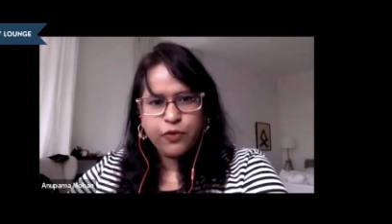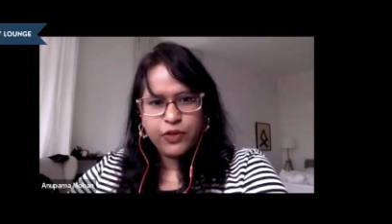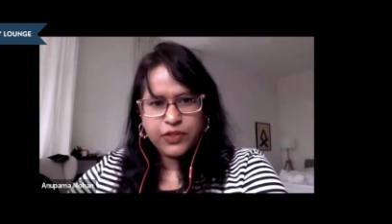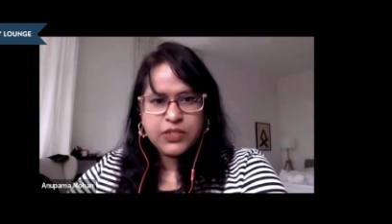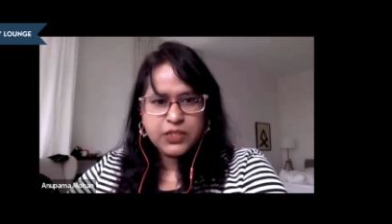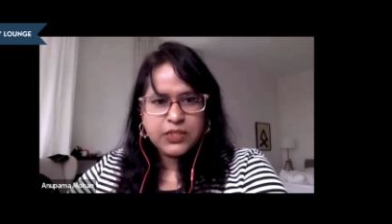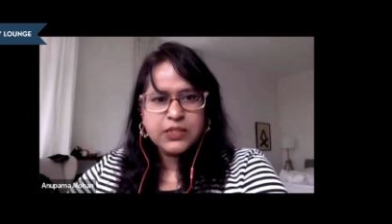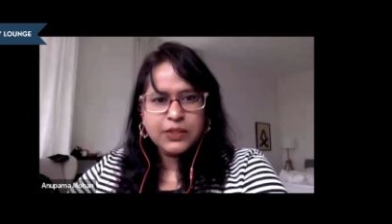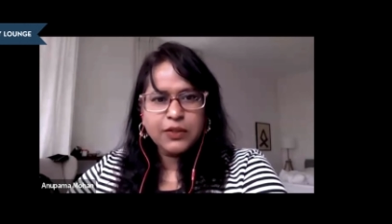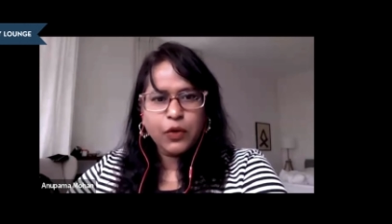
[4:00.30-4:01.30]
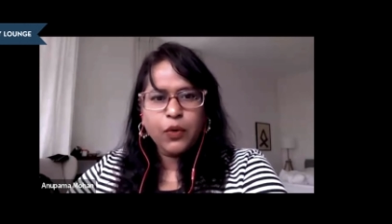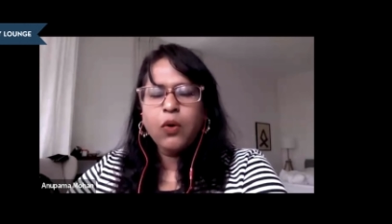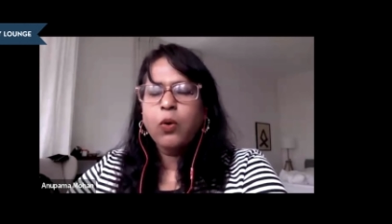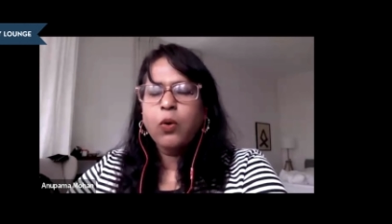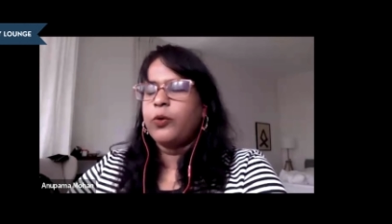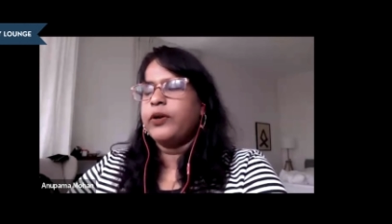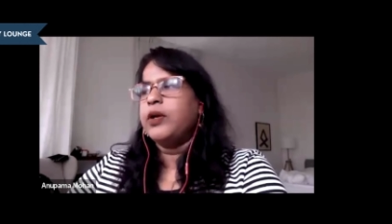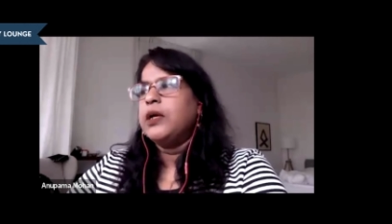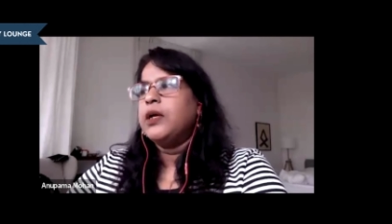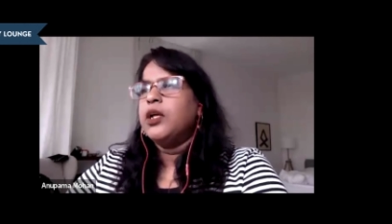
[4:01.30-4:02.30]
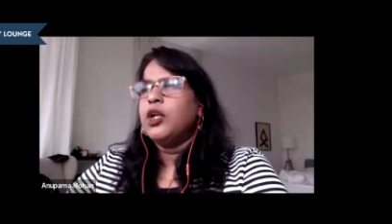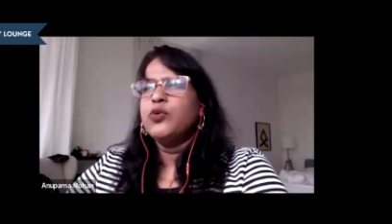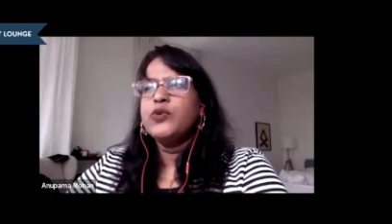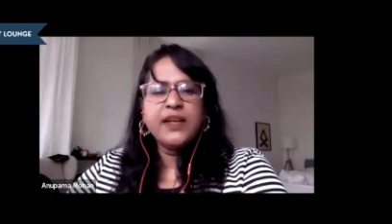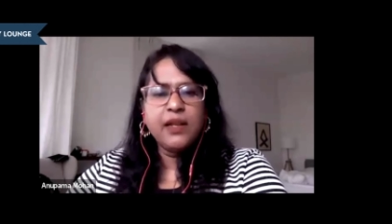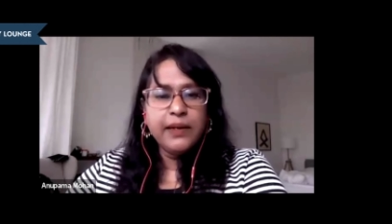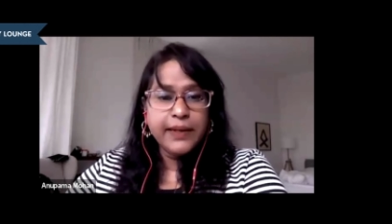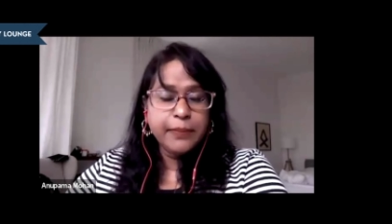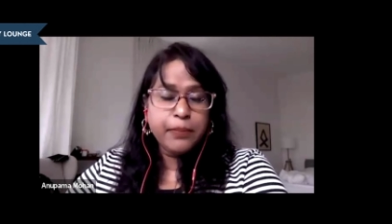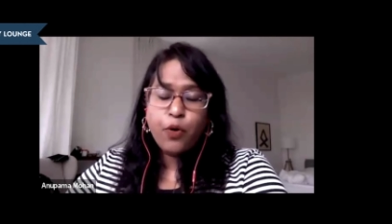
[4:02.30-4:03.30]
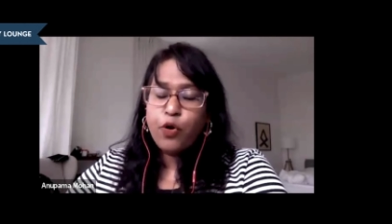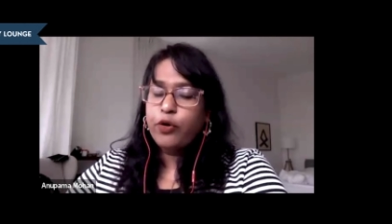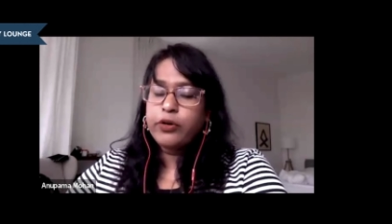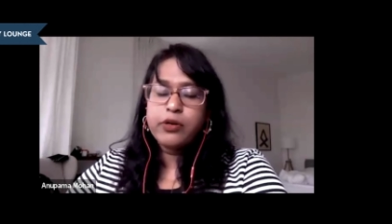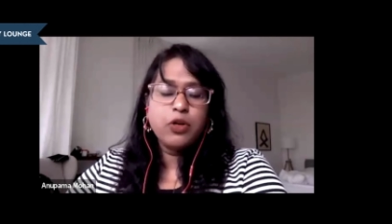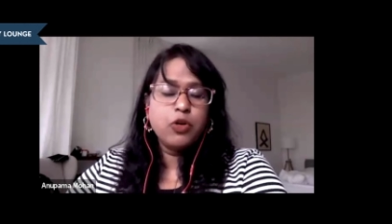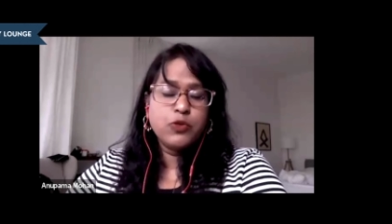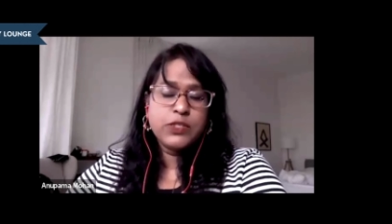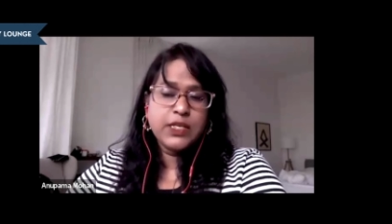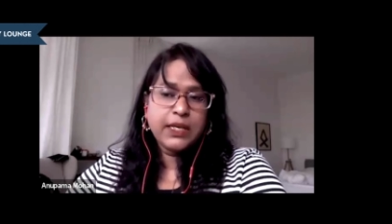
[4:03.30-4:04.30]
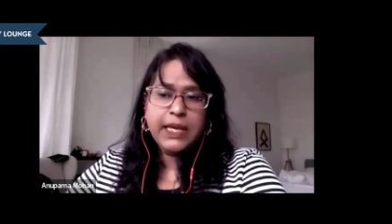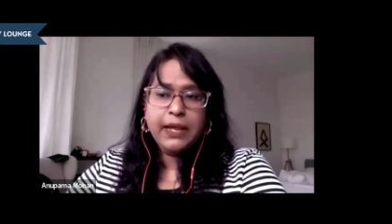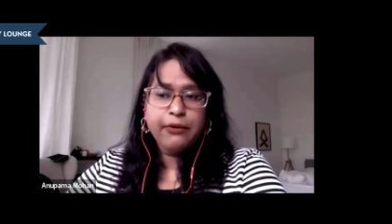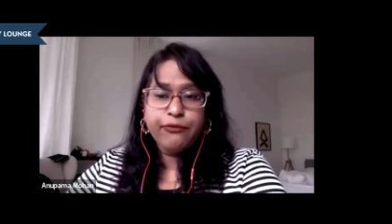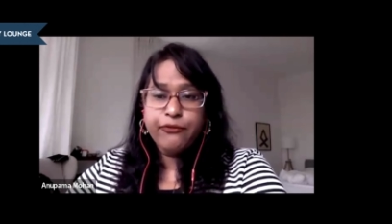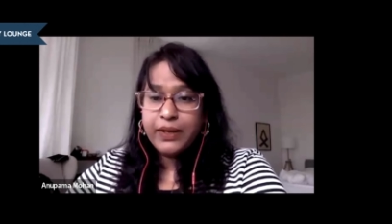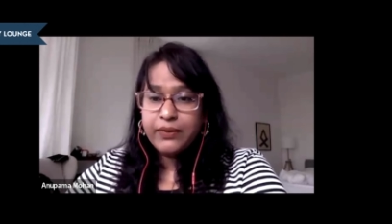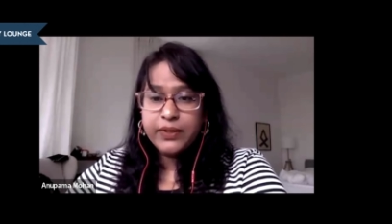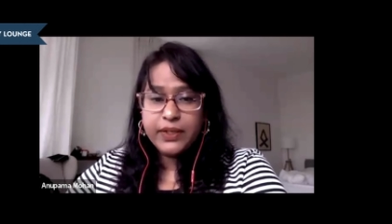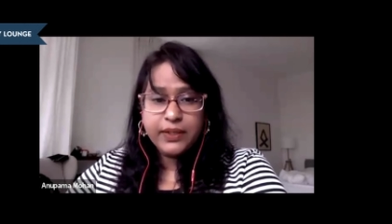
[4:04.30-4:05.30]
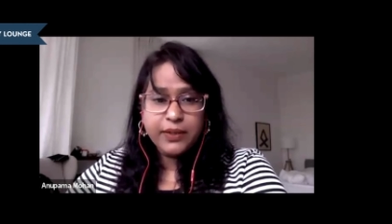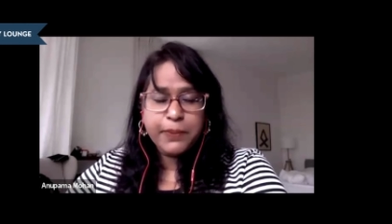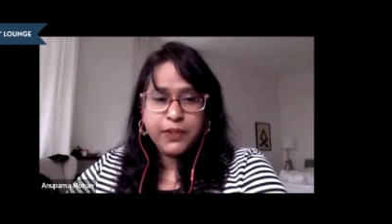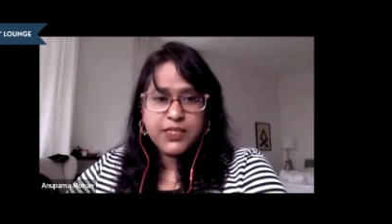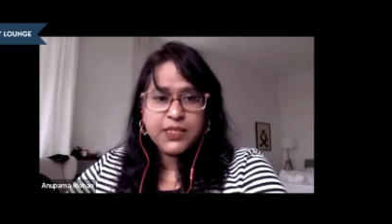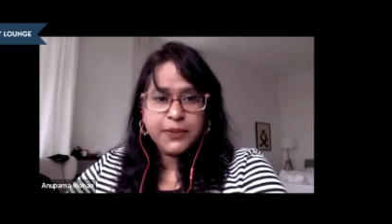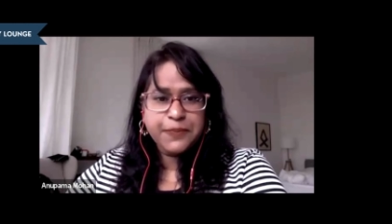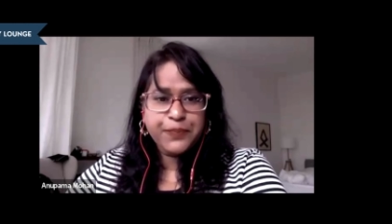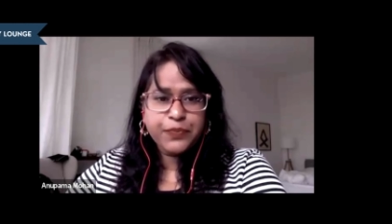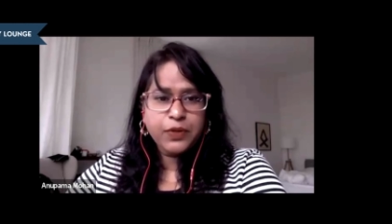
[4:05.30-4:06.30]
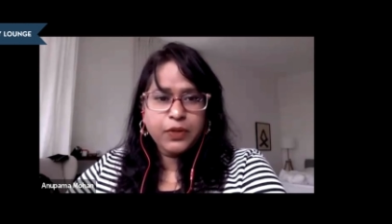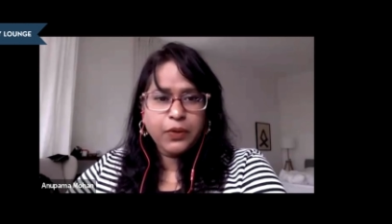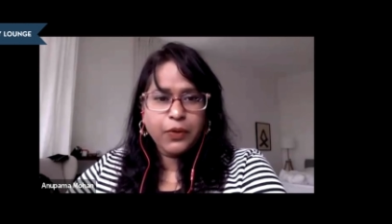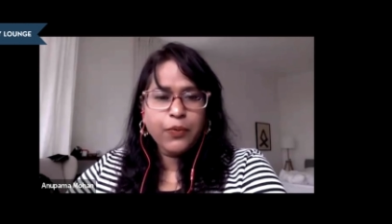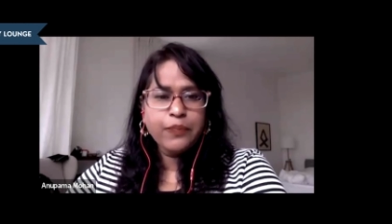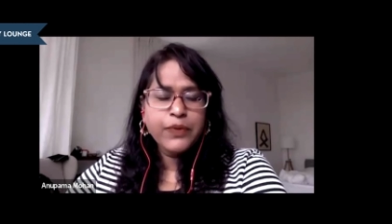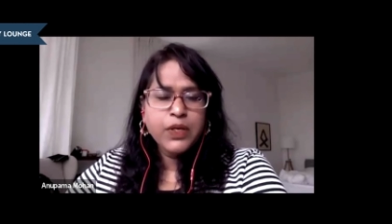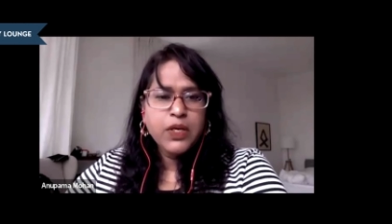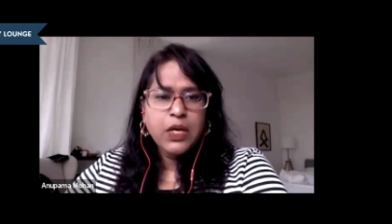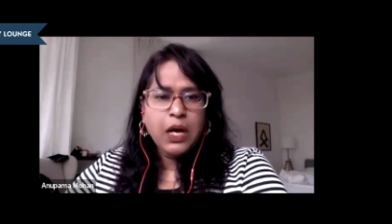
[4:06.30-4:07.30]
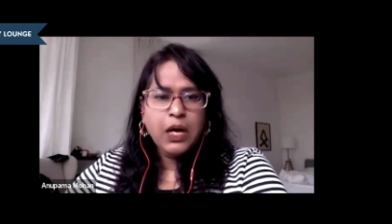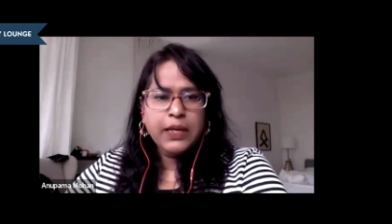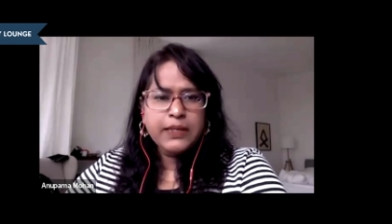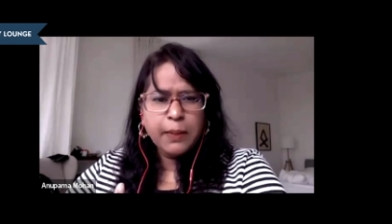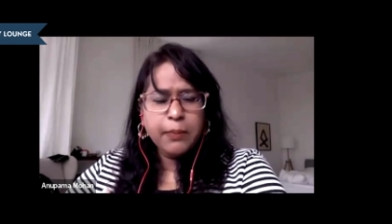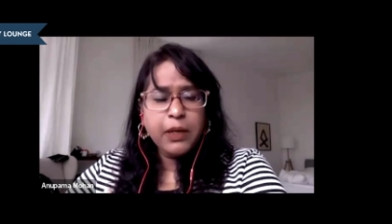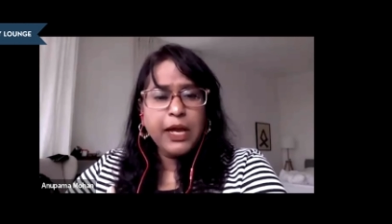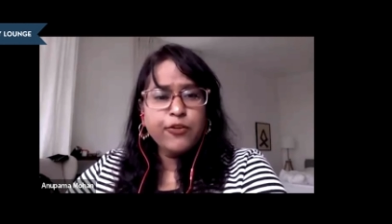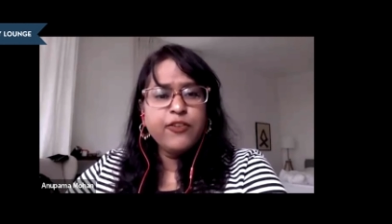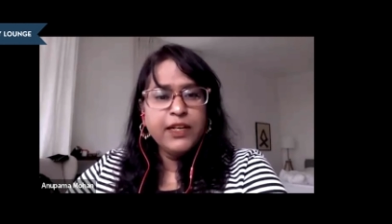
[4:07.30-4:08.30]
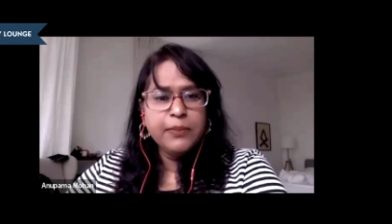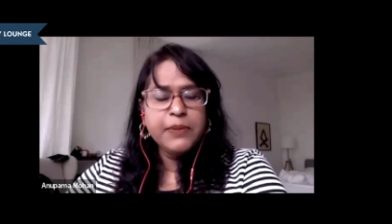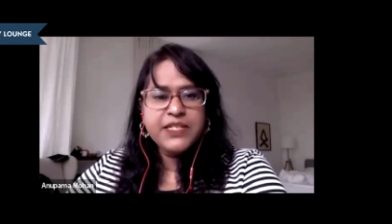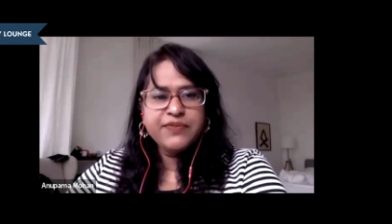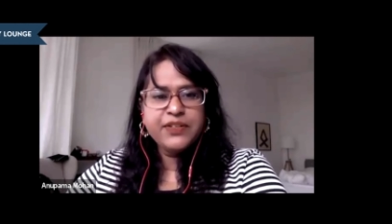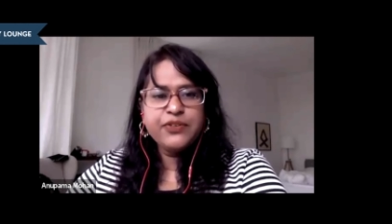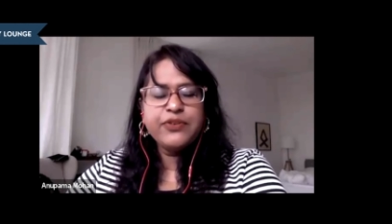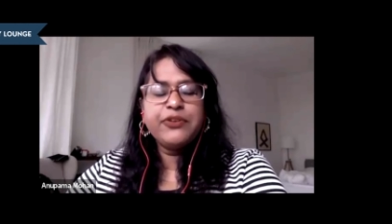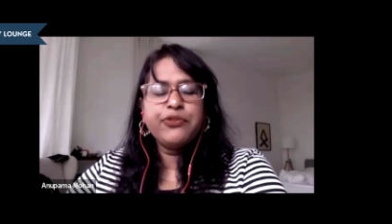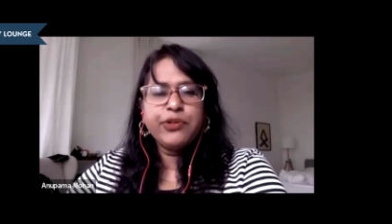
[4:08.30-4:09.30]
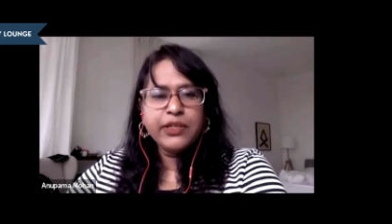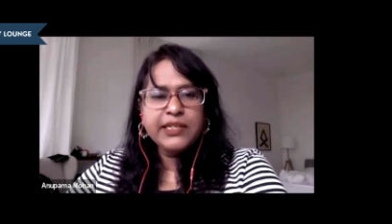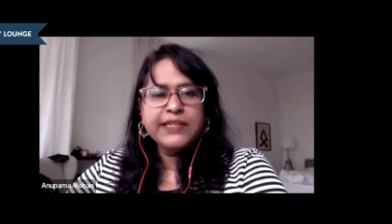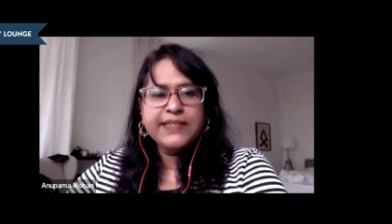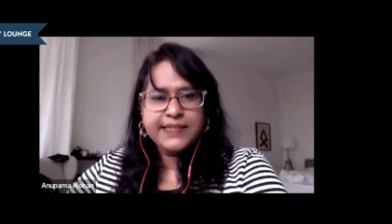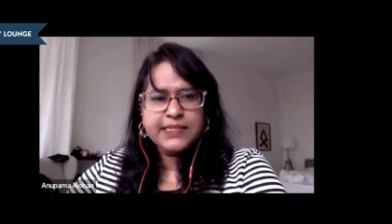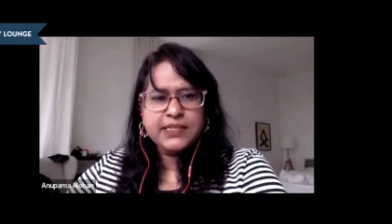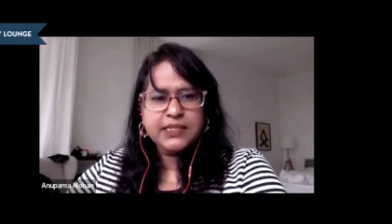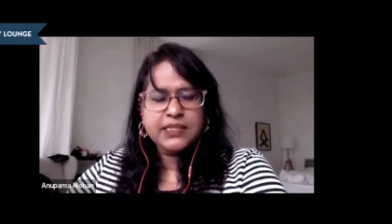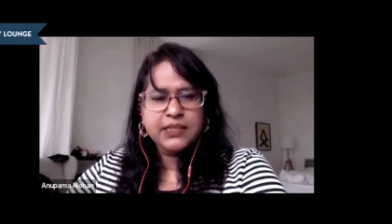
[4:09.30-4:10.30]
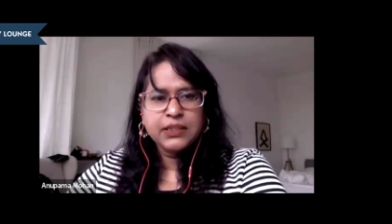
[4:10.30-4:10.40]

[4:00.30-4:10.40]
for instance, you know, or losing a limb or losing a very dear person, you know, uh, some kind of limit event that really tested